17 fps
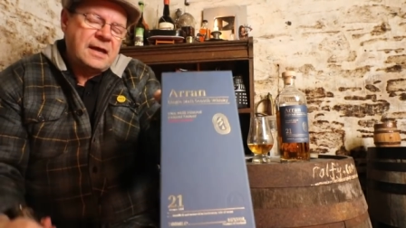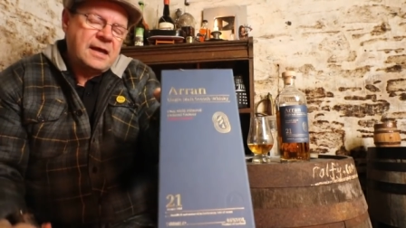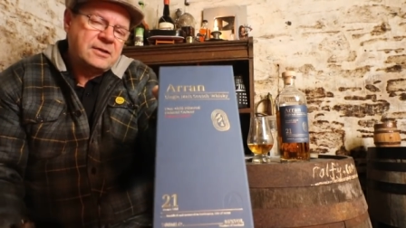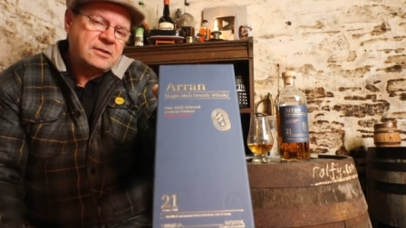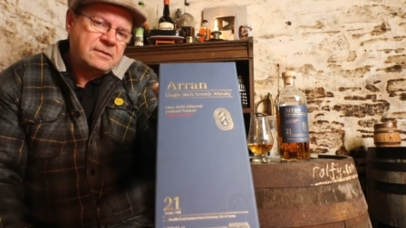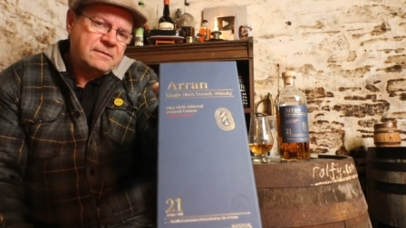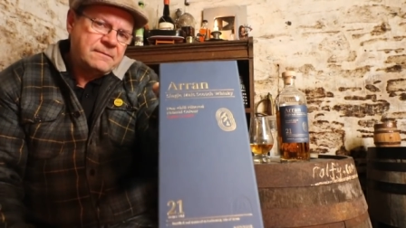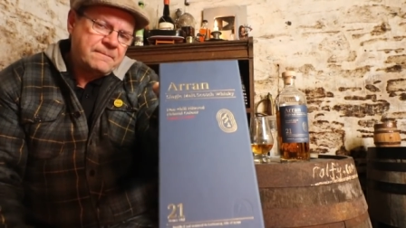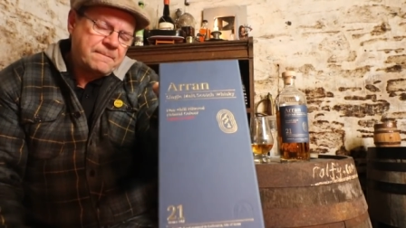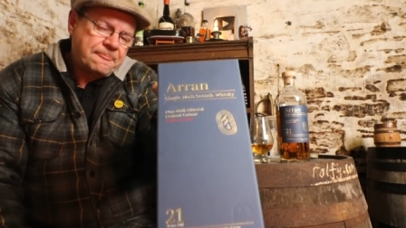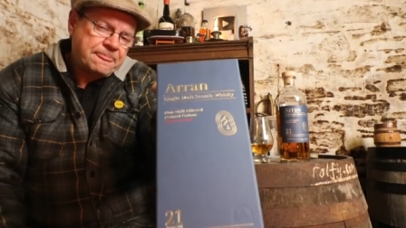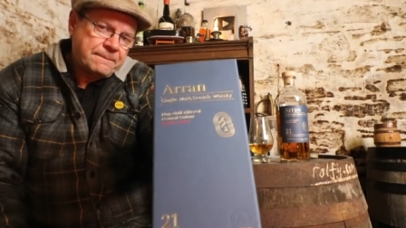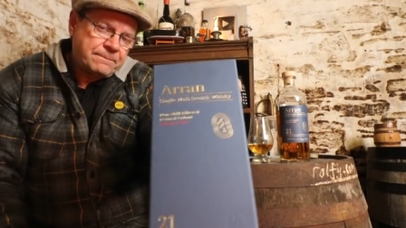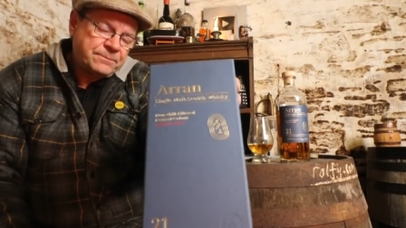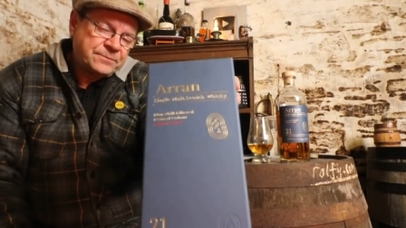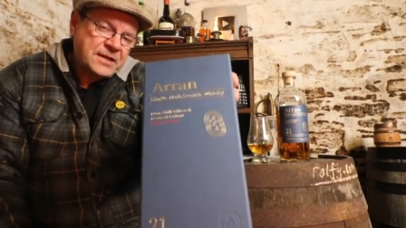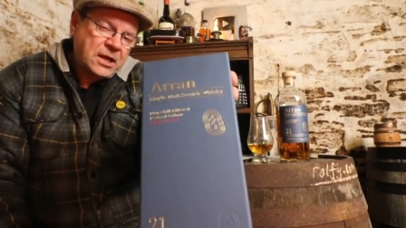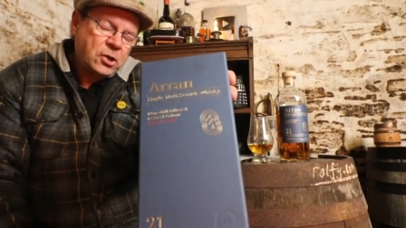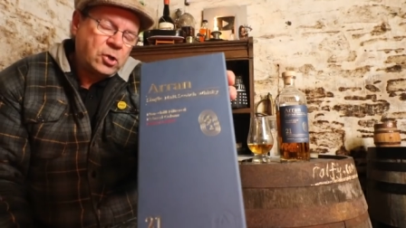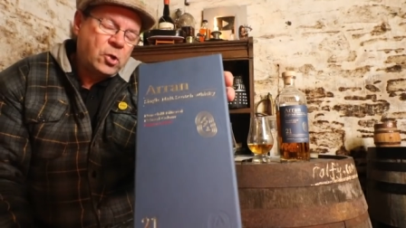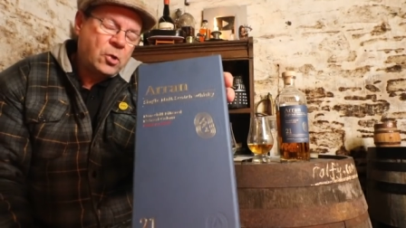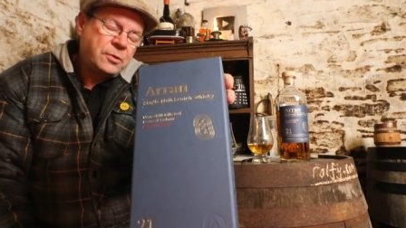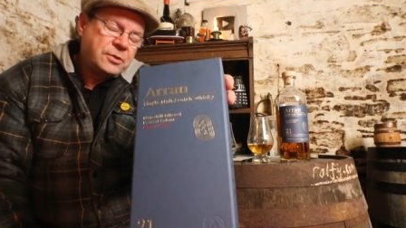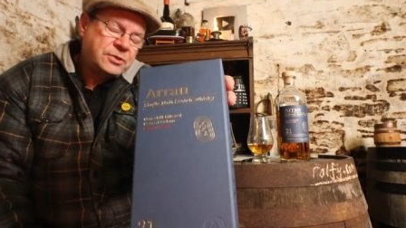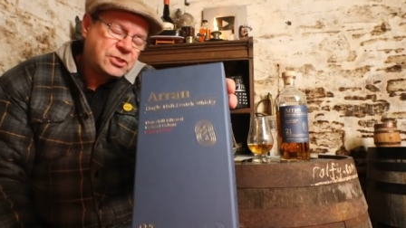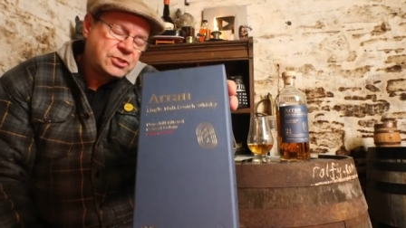a
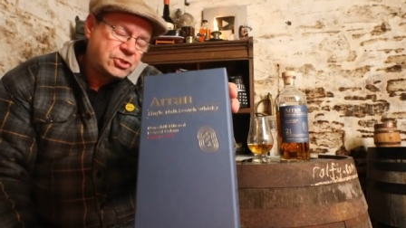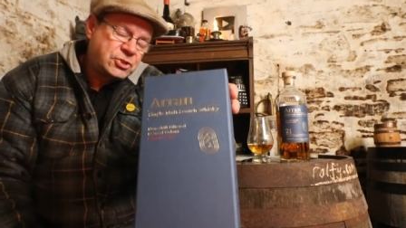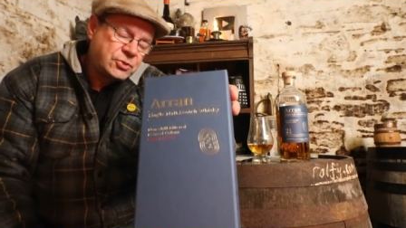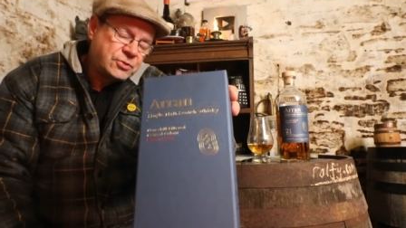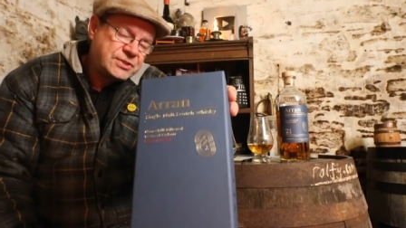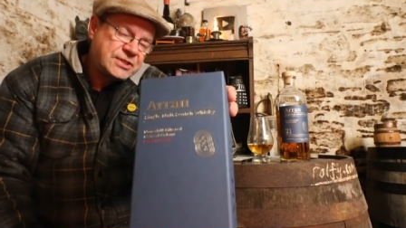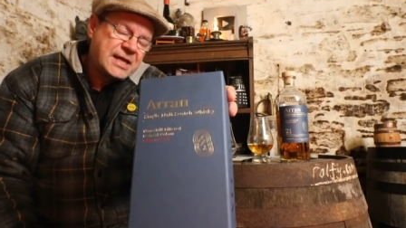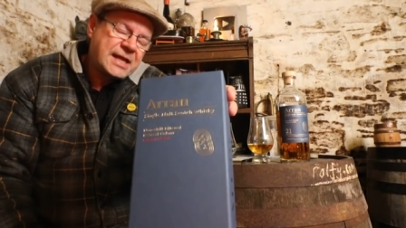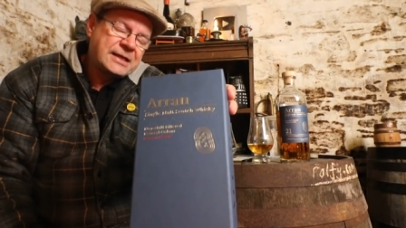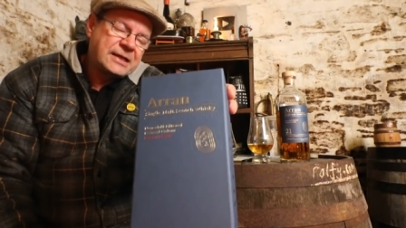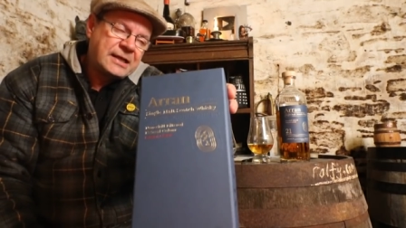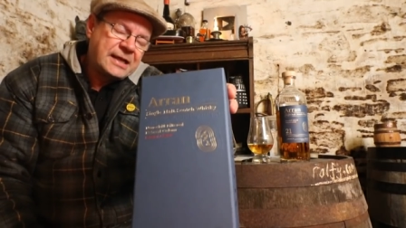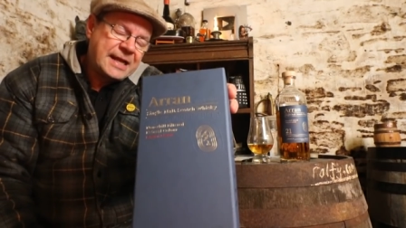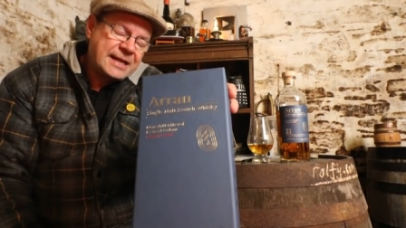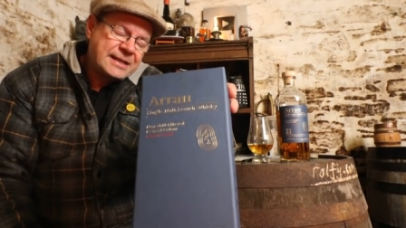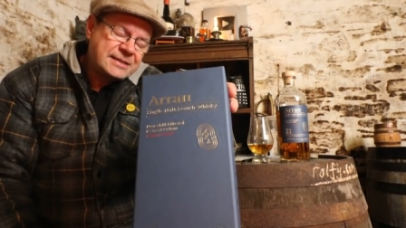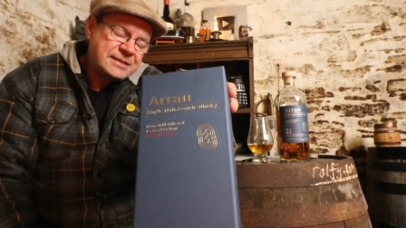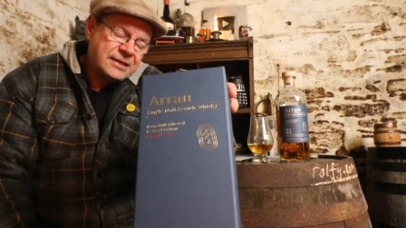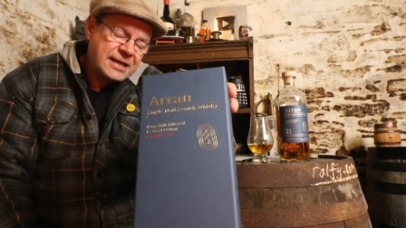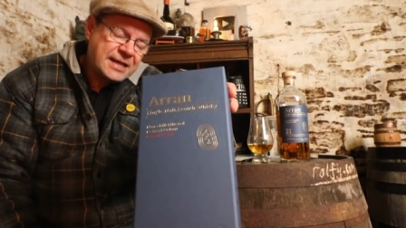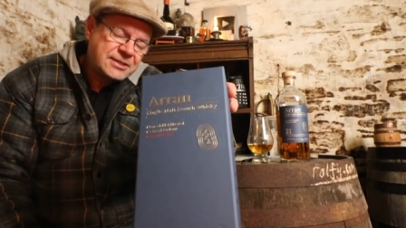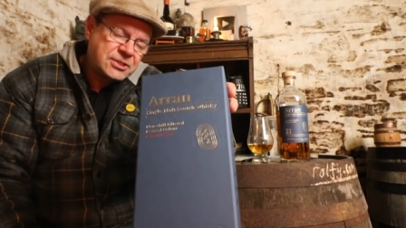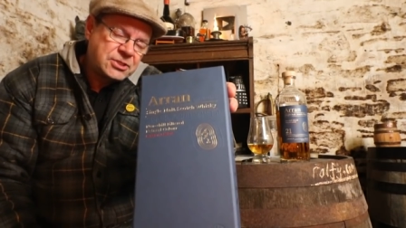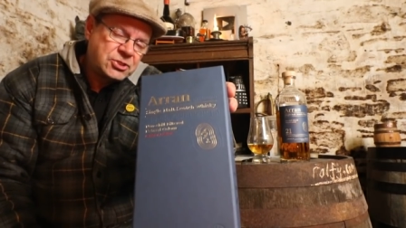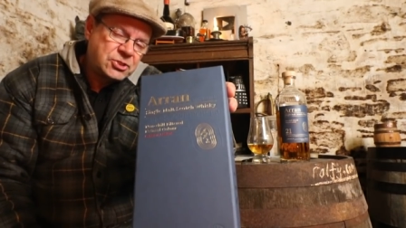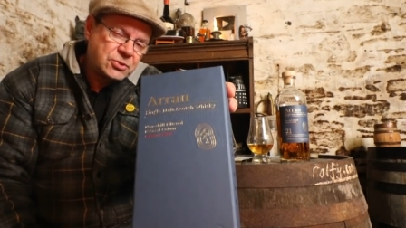longitude and
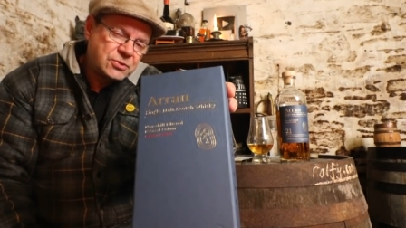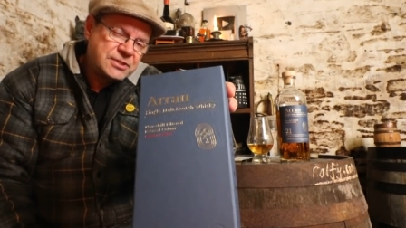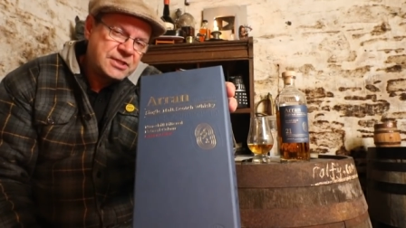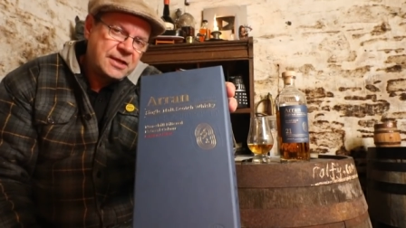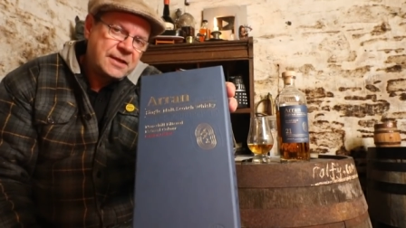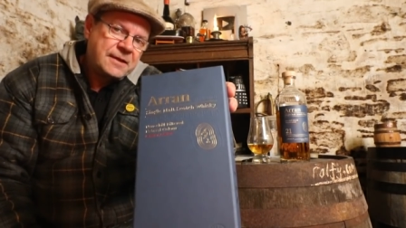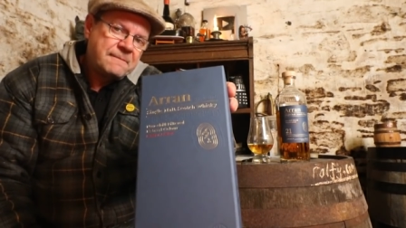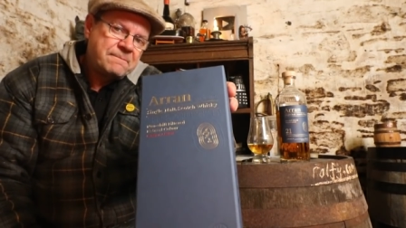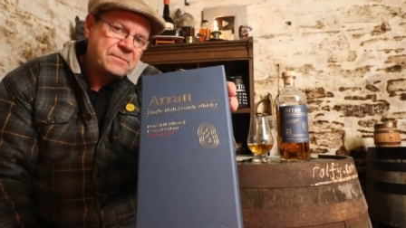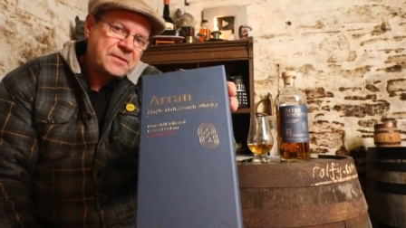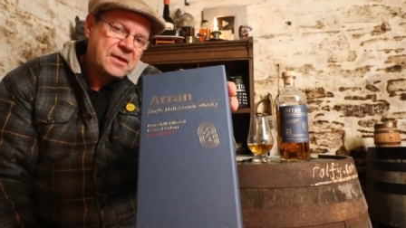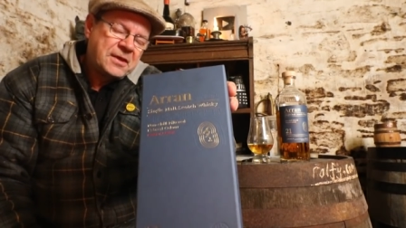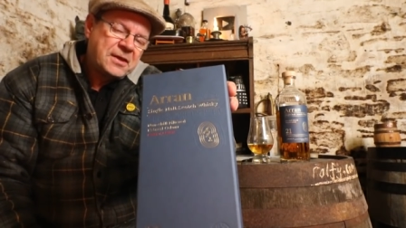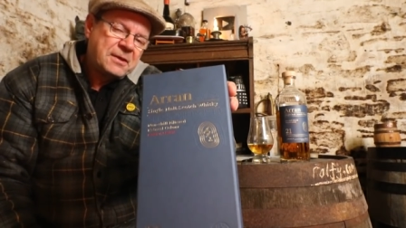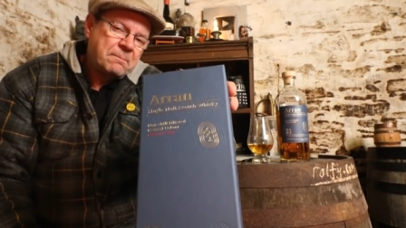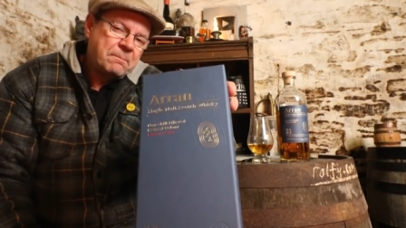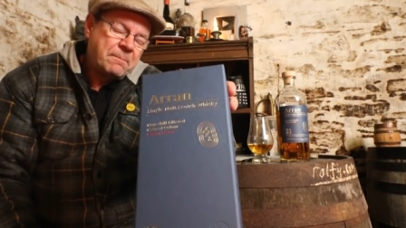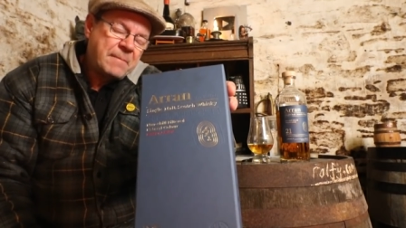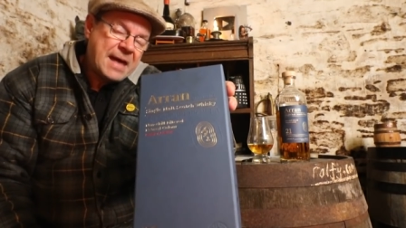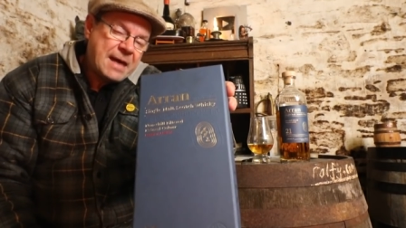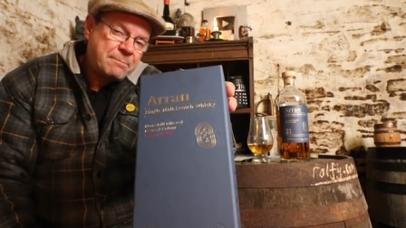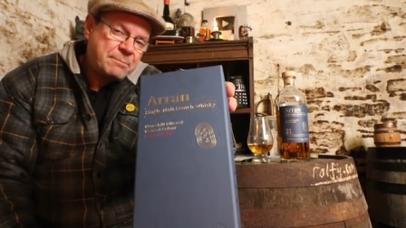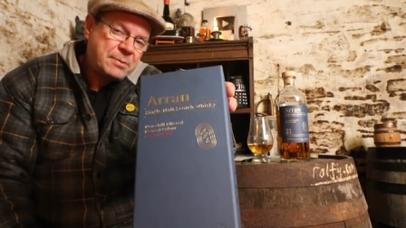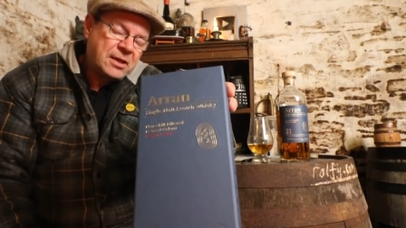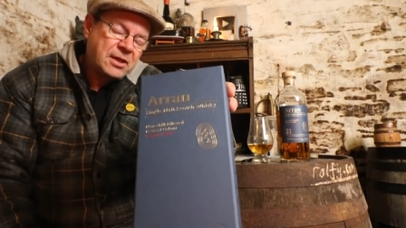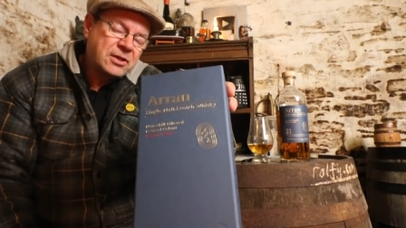latitude
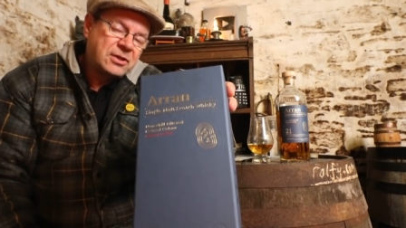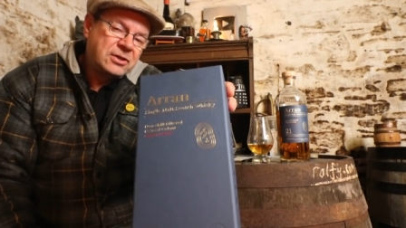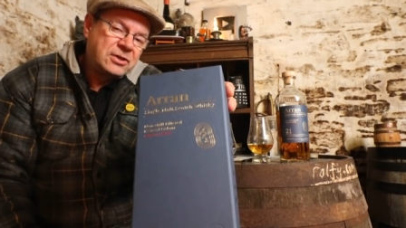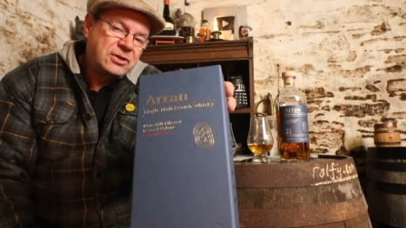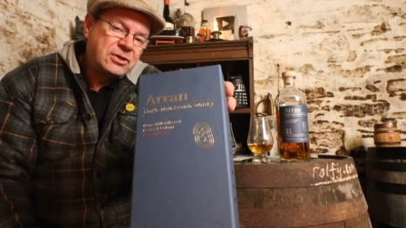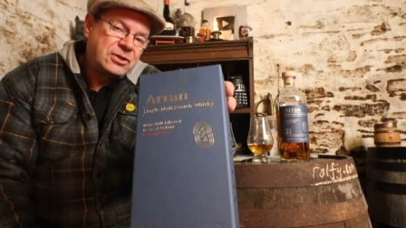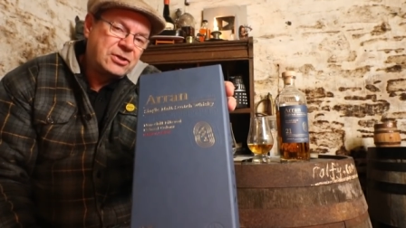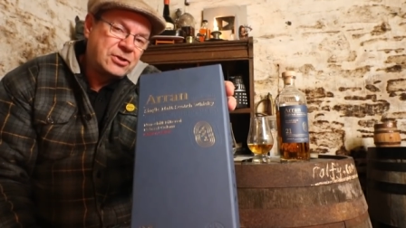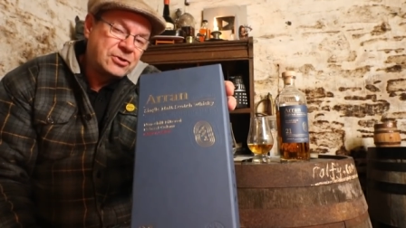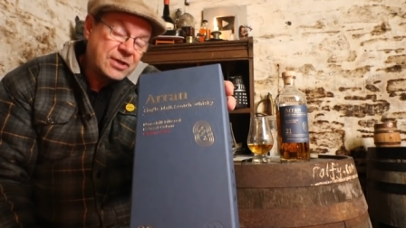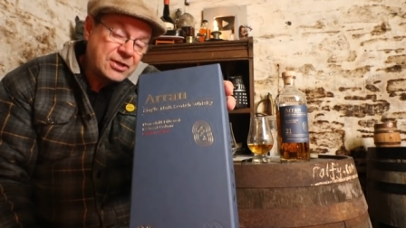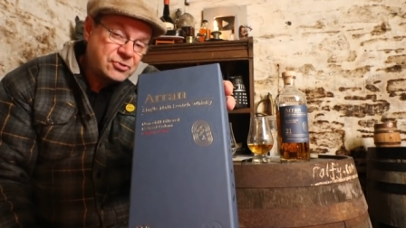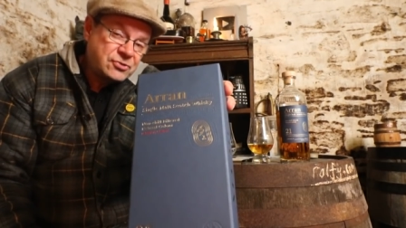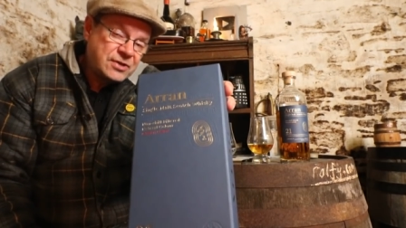map grid